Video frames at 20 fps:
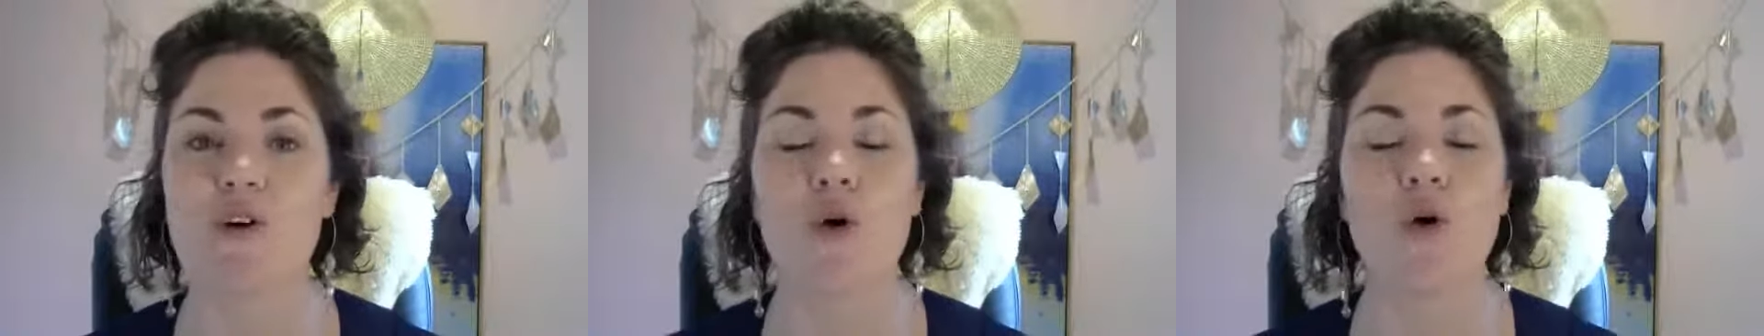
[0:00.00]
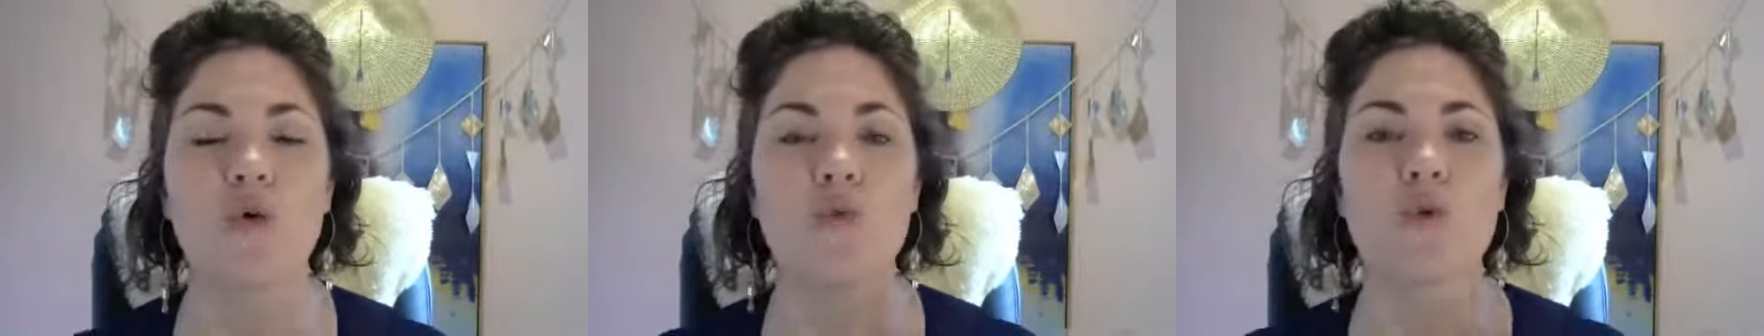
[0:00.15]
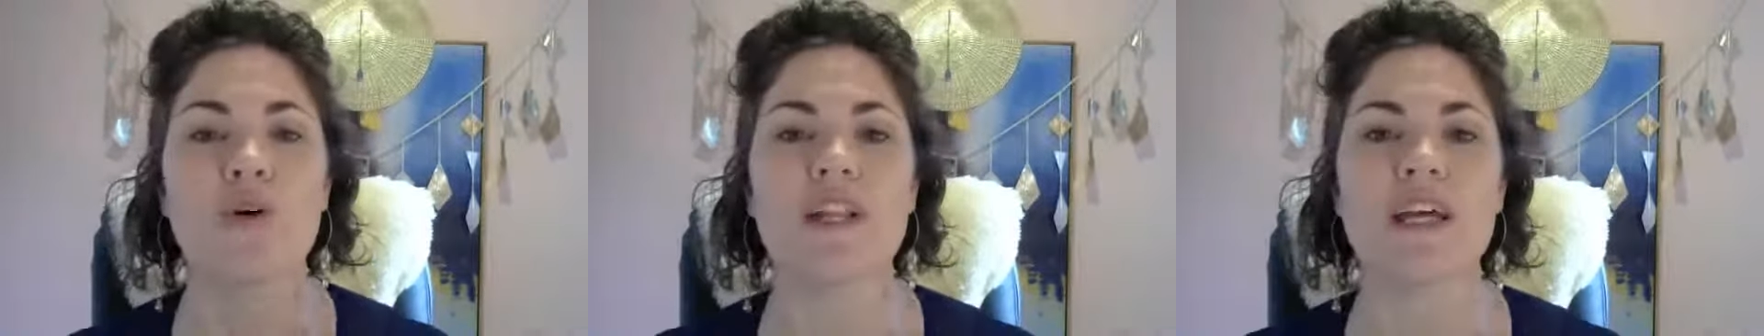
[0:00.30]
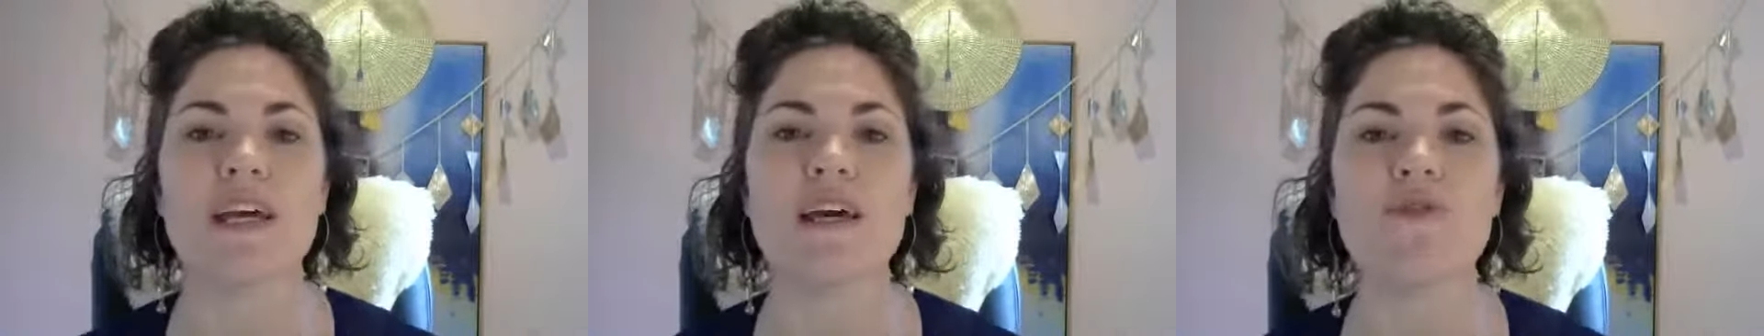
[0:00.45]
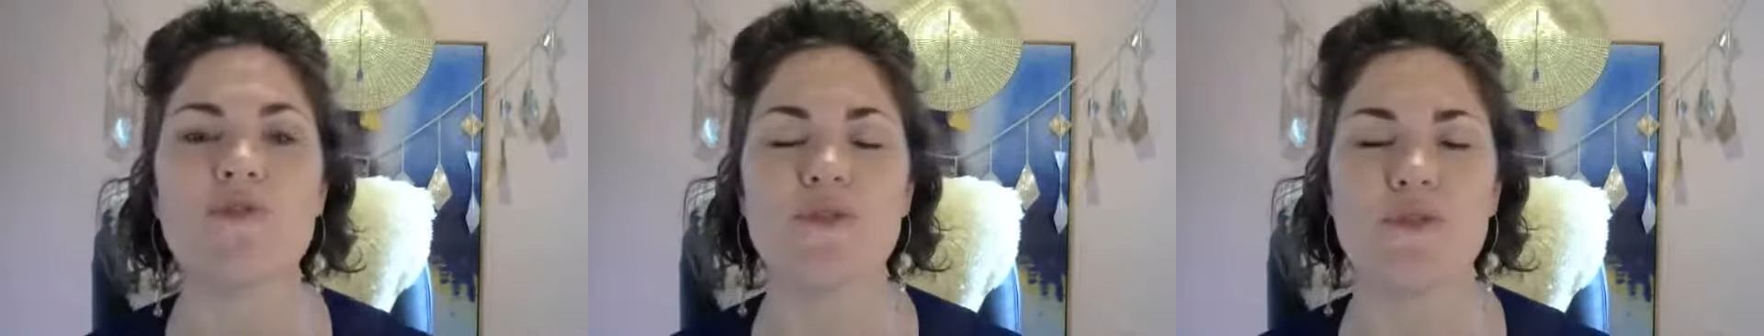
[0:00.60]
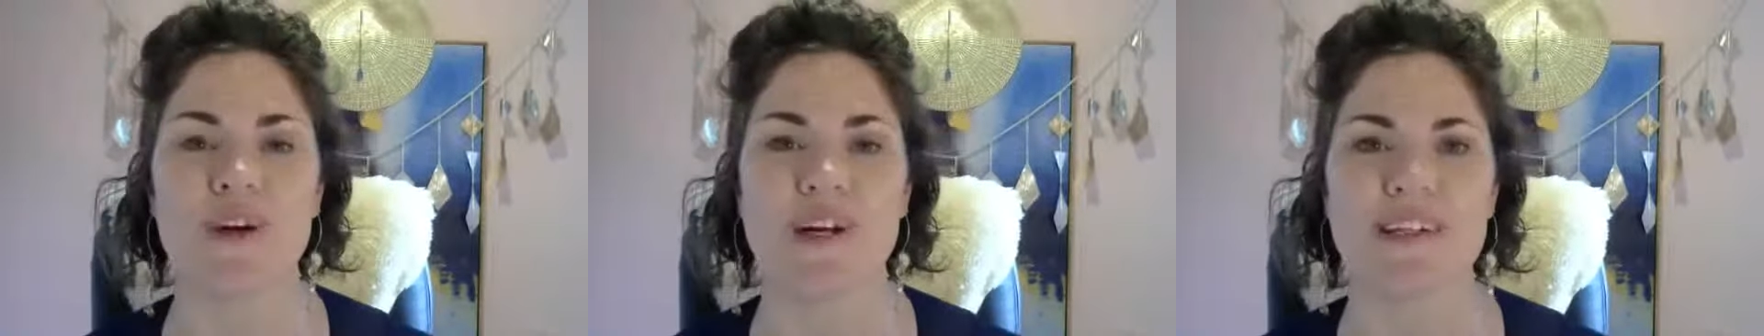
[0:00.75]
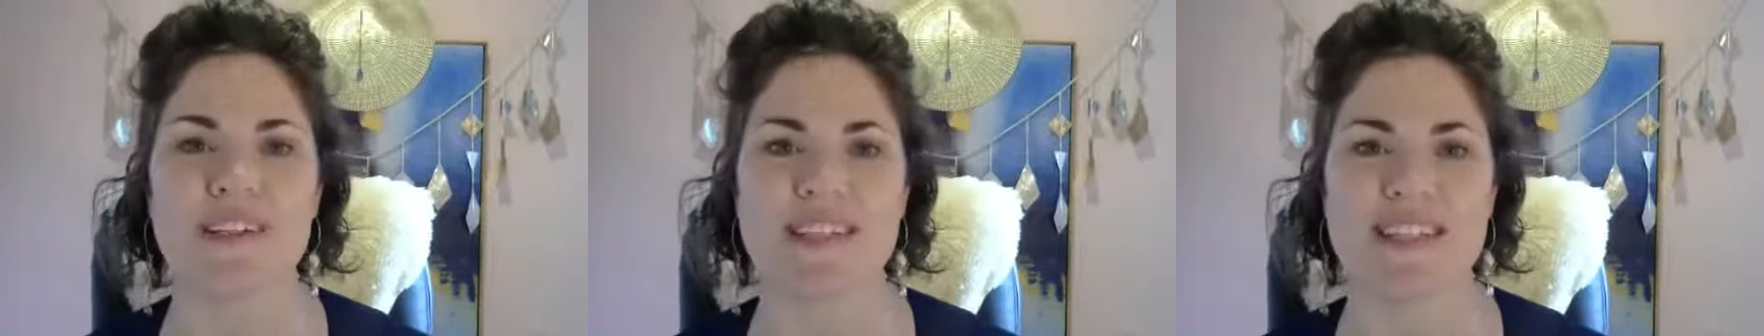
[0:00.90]
or
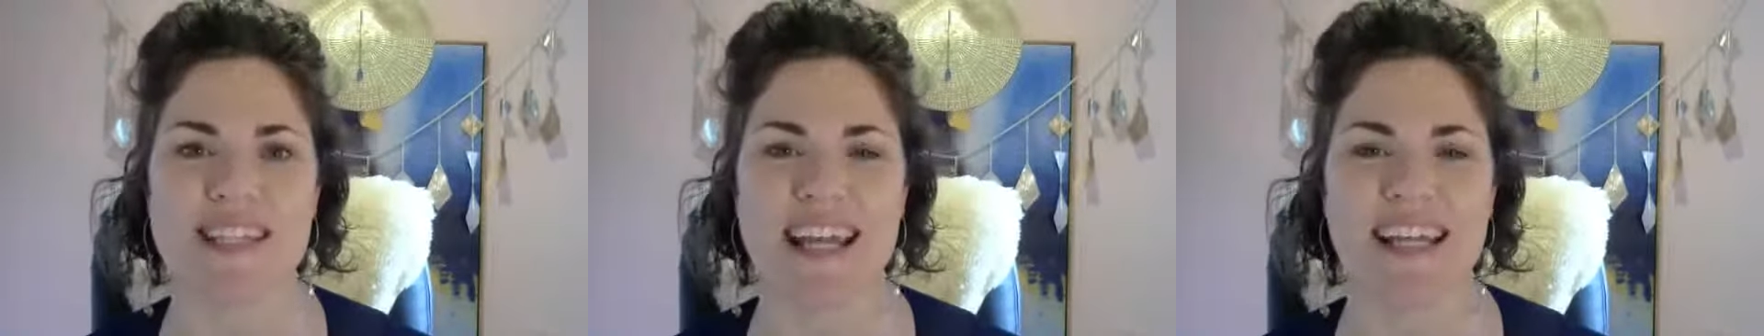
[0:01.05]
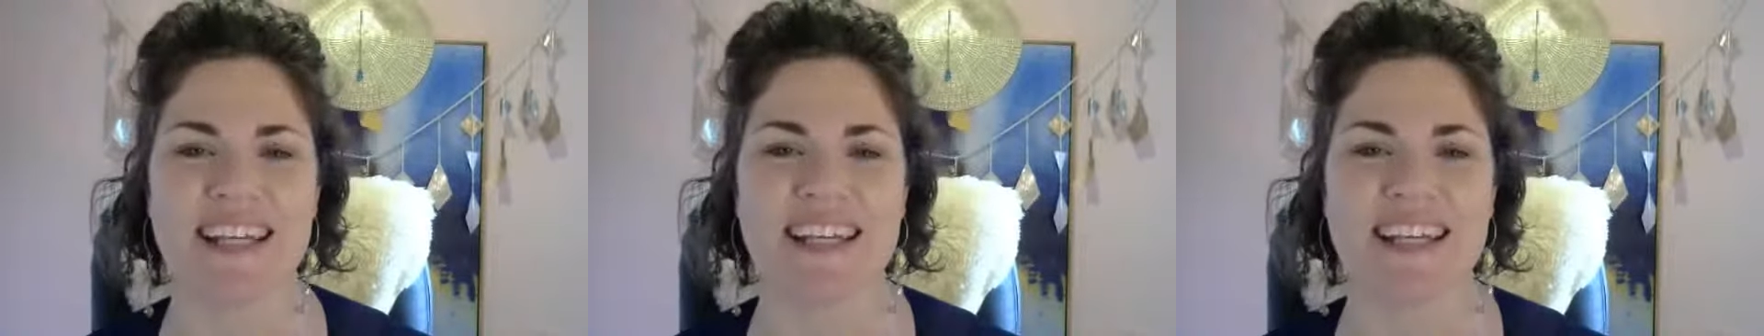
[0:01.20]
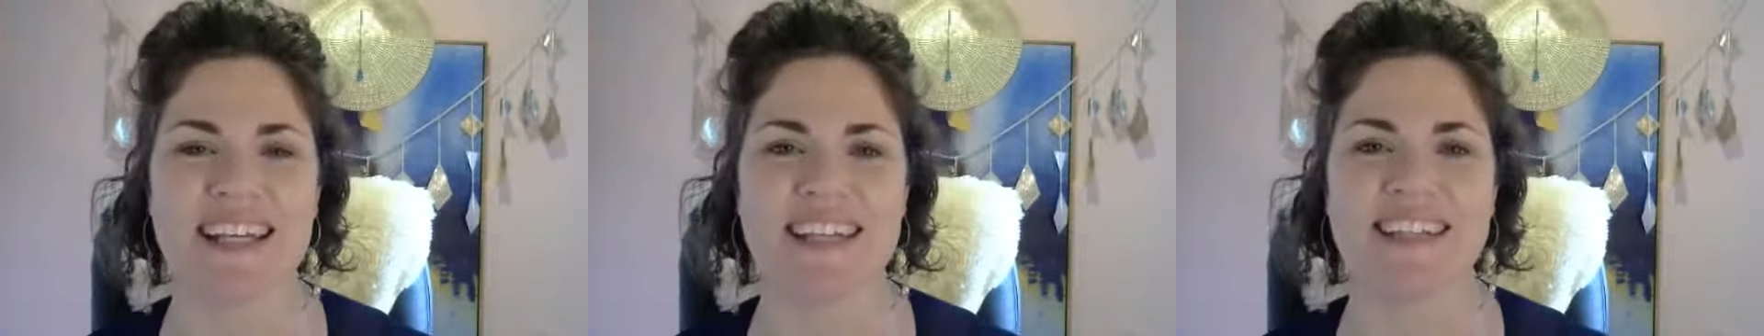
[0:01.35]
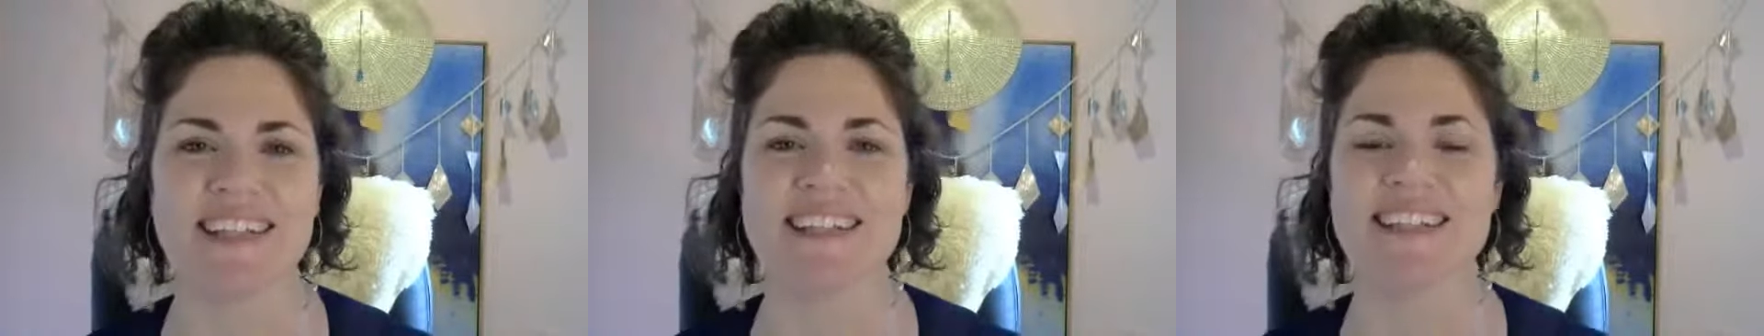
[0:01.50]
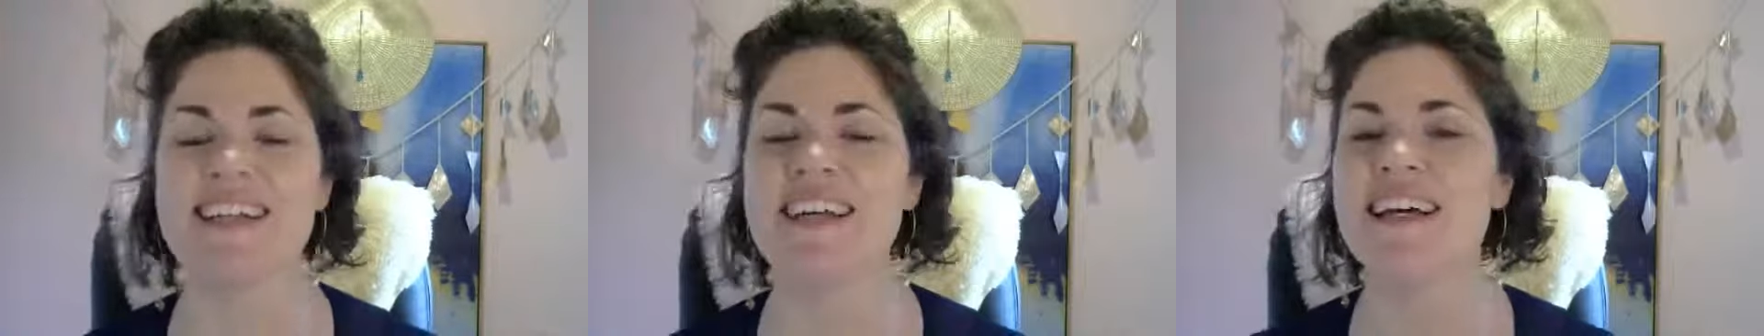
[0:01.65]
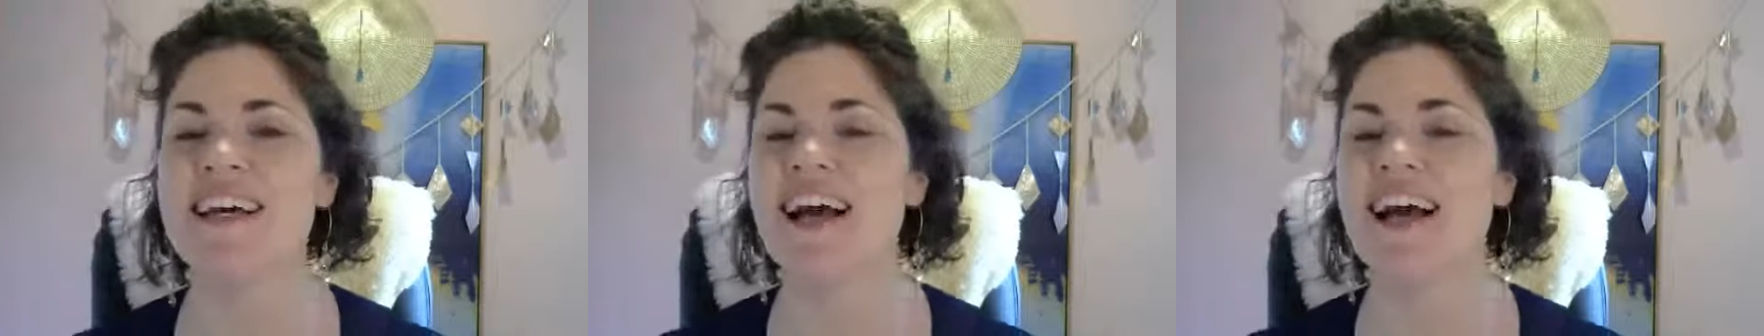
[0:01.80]
whatever else they needed,